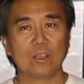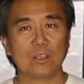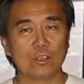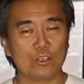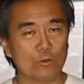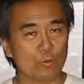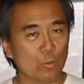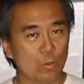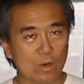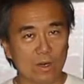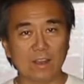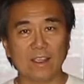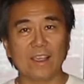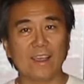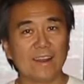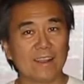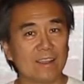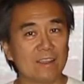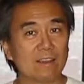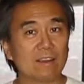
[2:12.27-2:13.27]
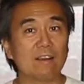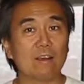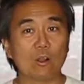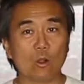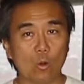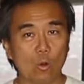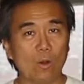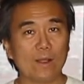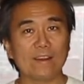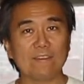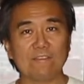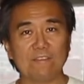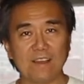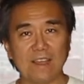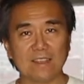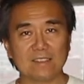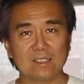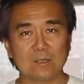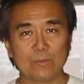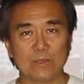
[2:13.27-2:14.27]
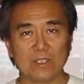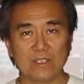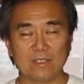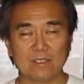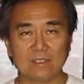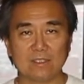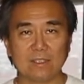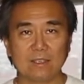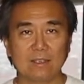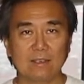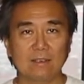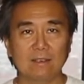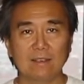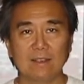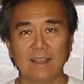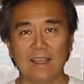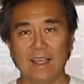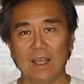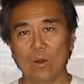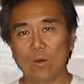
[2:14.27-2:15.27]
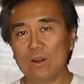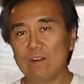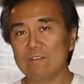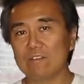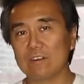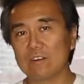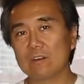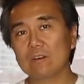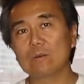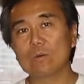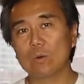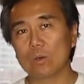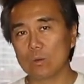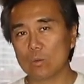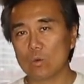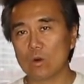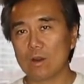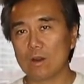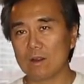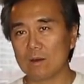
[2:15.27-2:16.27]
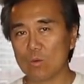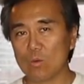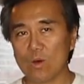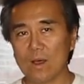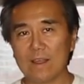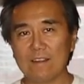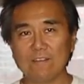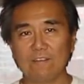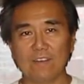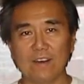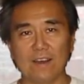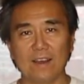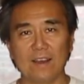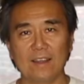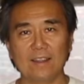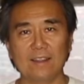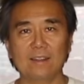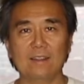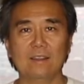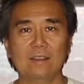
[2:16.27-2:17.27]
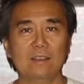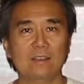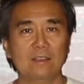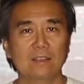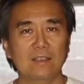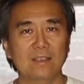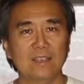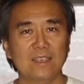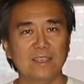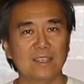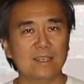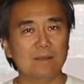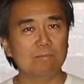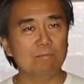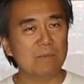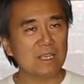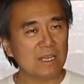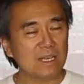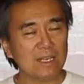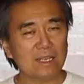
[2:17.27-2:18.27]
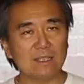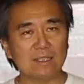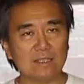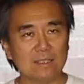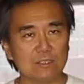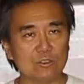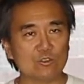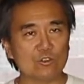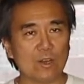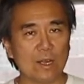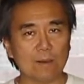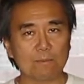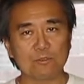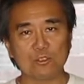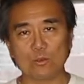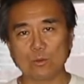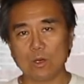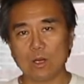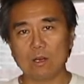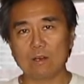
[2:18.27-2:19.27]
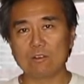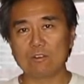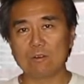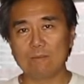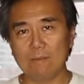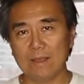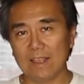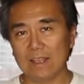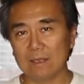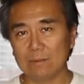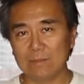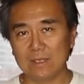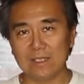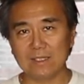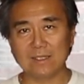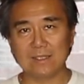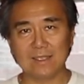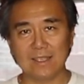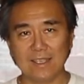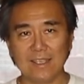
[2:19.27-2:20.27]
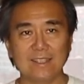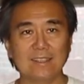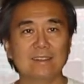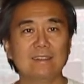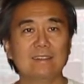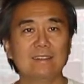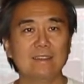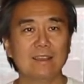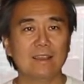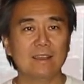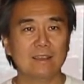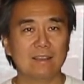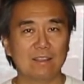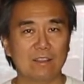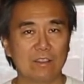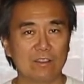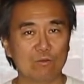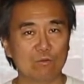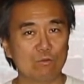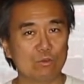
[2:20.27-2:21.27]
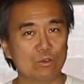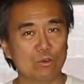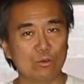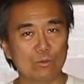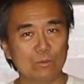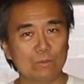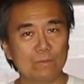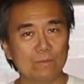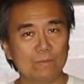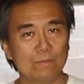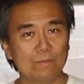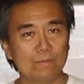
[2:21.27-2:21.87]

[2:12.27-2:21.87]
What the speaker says: we're getting quite fast speeds. However, when we're on Wi-Fi, it immediately drops to 100 megabits in the room.